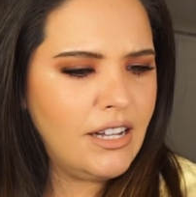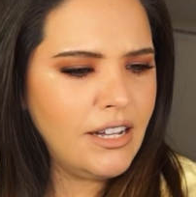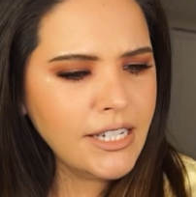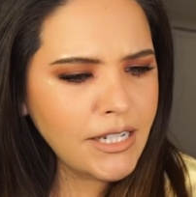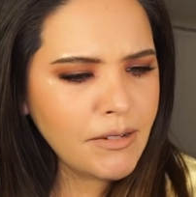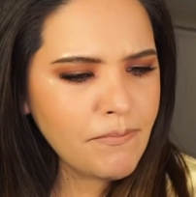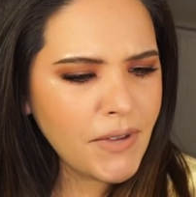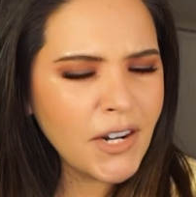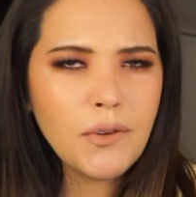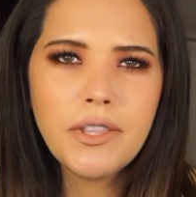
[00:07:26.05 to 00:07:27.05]

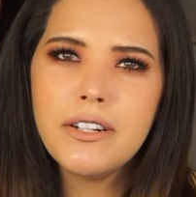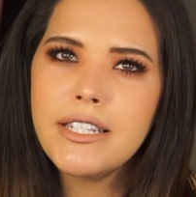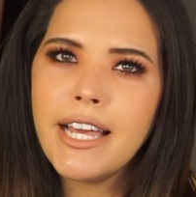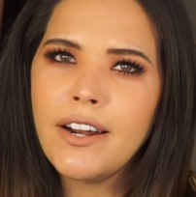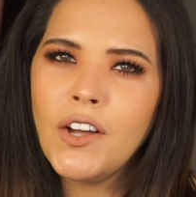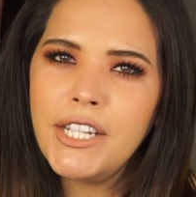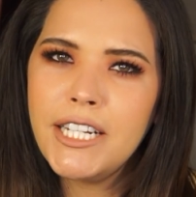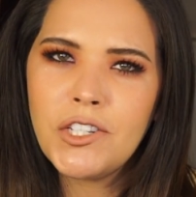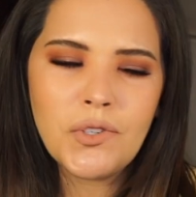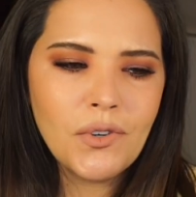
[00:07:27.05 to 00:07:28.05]
I know there's that
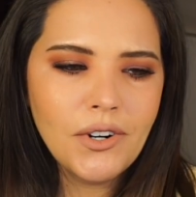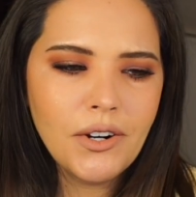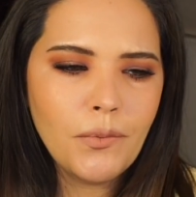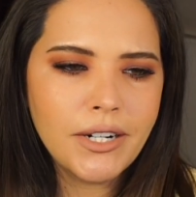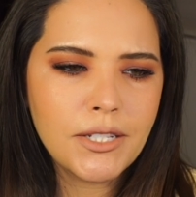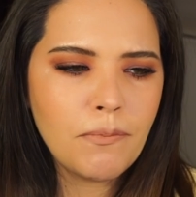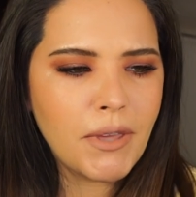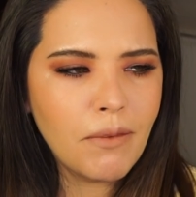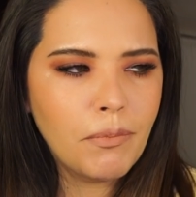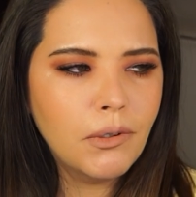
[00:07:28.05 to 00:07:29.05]
online store where some
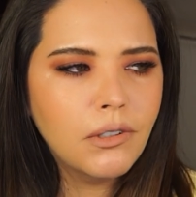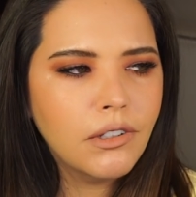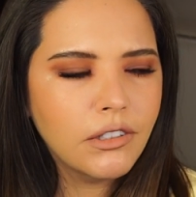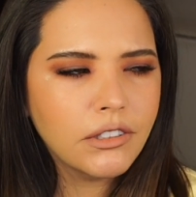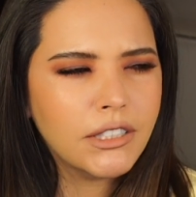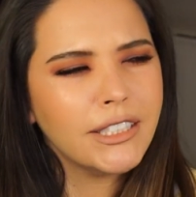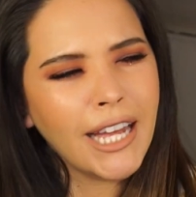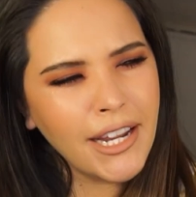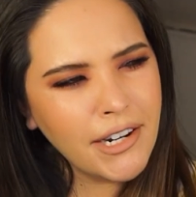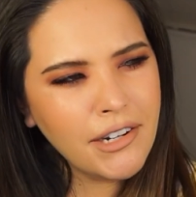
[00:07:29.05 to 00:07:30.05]
people
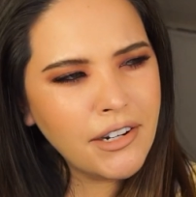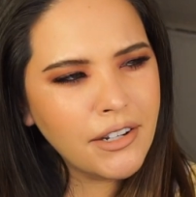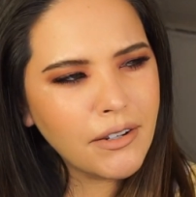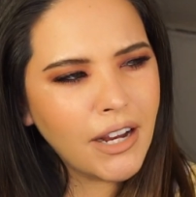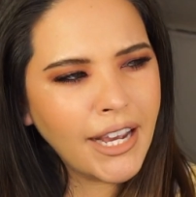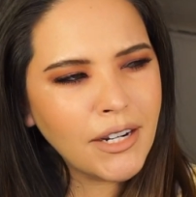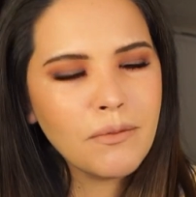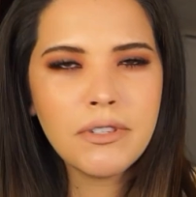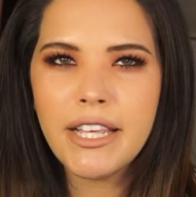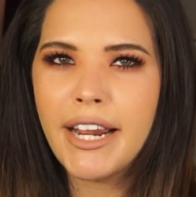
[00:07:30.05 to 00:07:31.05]
send
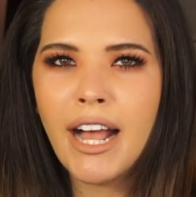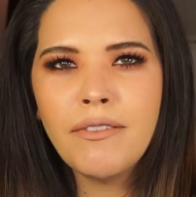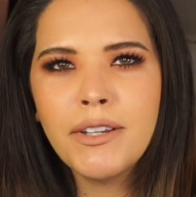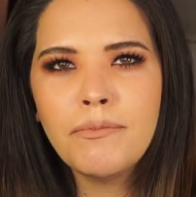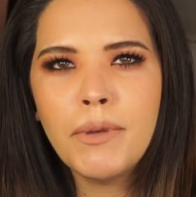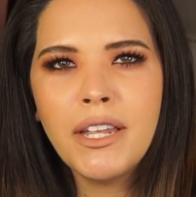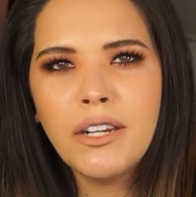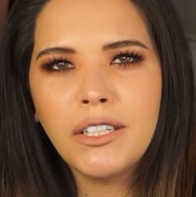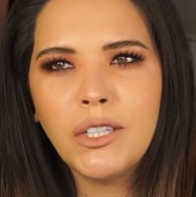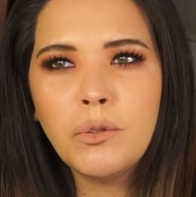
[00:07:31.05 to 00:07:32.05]
items that haven't
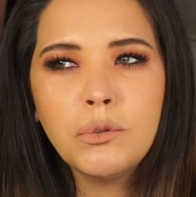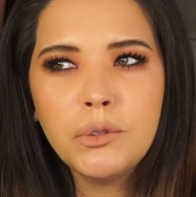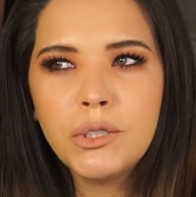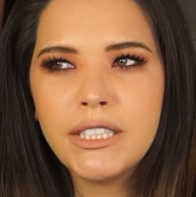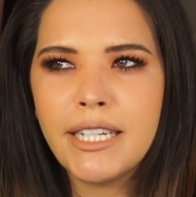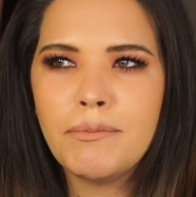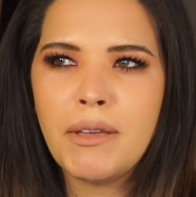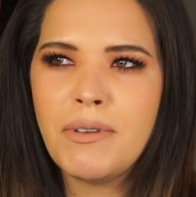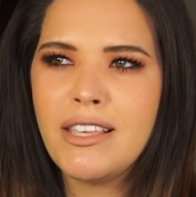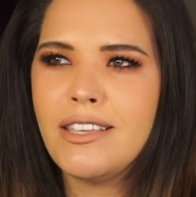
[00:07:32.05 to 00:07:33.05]
been used, like
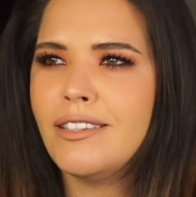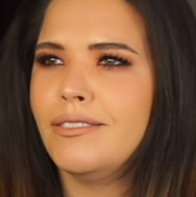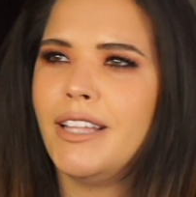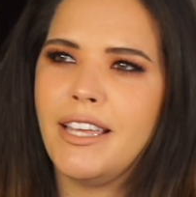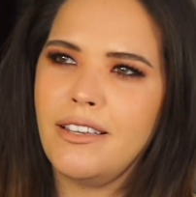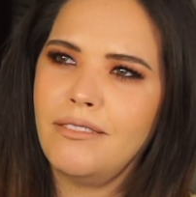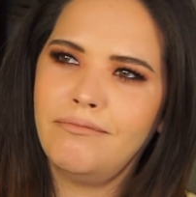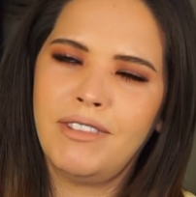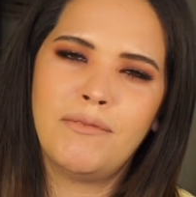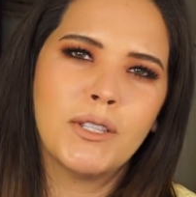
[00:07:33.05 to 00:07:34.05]
maybe like
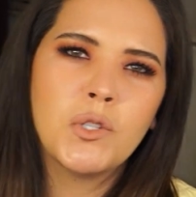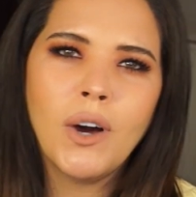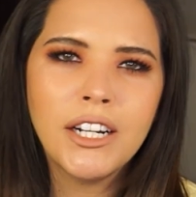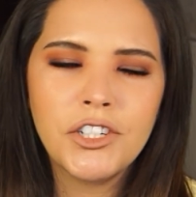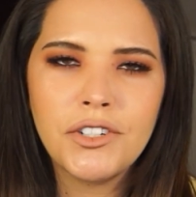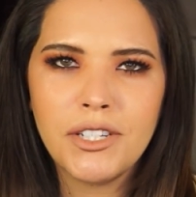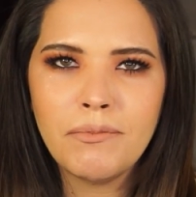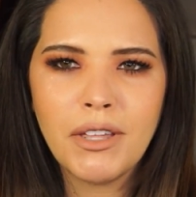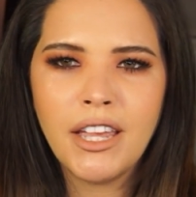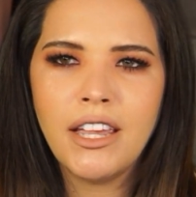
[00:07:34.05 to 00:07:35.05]
they've been swatched or
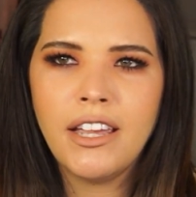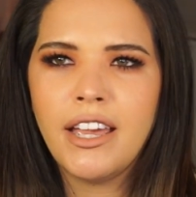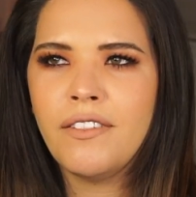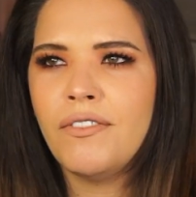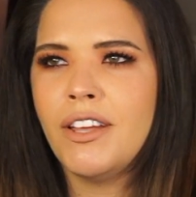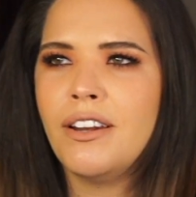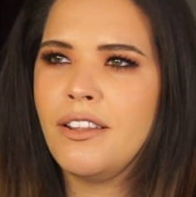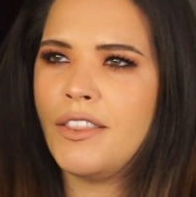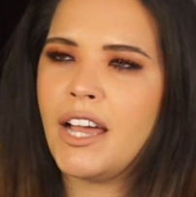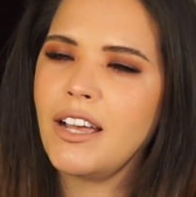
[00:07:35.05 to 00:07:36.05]
something, and
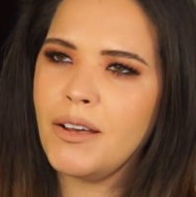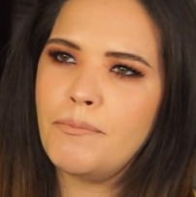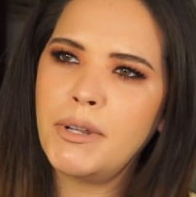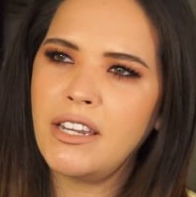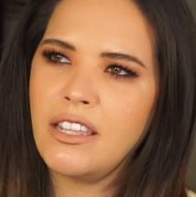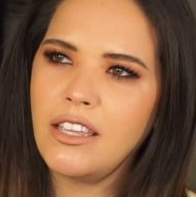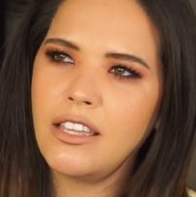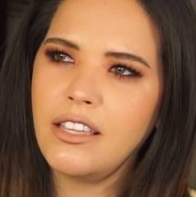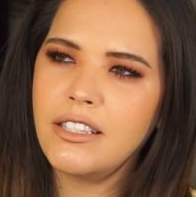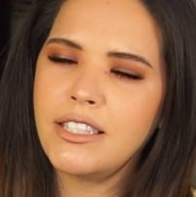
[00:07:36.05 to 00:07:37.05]
then that
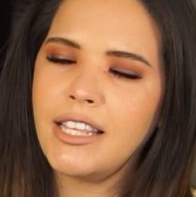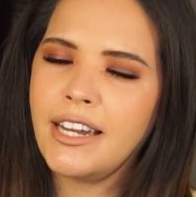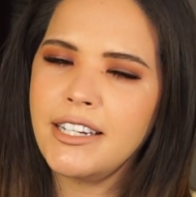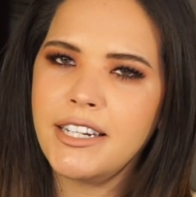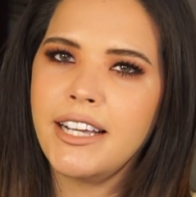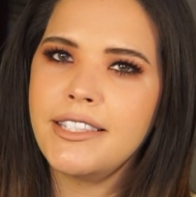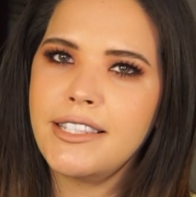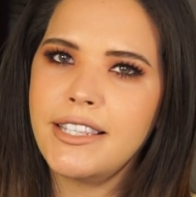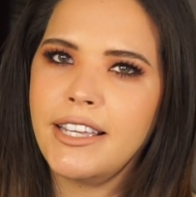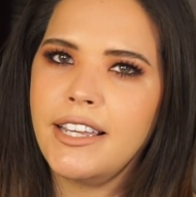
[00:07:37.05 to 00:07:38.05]
company
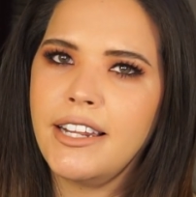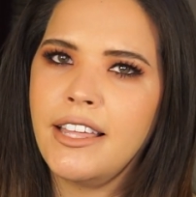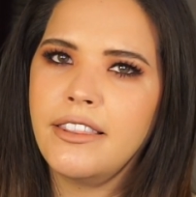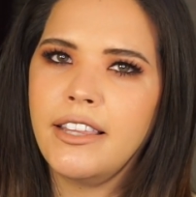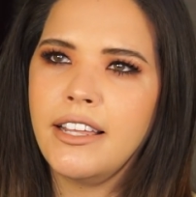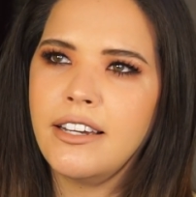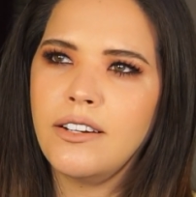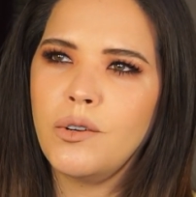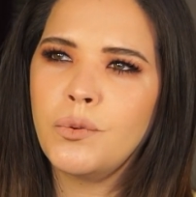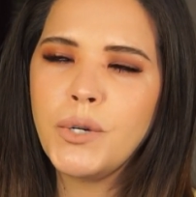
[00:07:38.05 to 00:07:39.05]
sanitizes it and
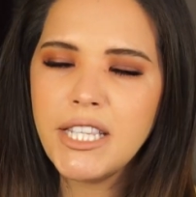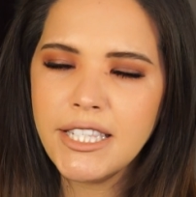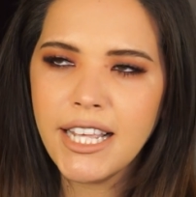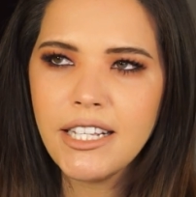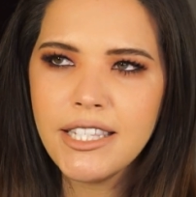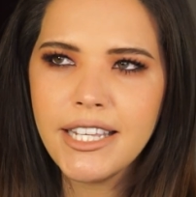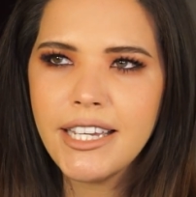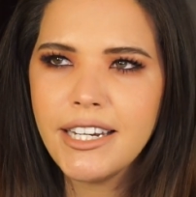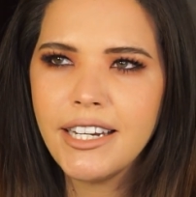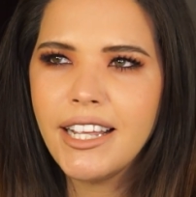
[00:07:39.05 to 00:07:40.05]
then resells
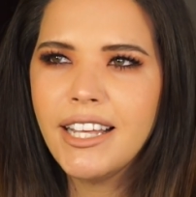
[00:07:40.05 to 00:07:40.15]
it.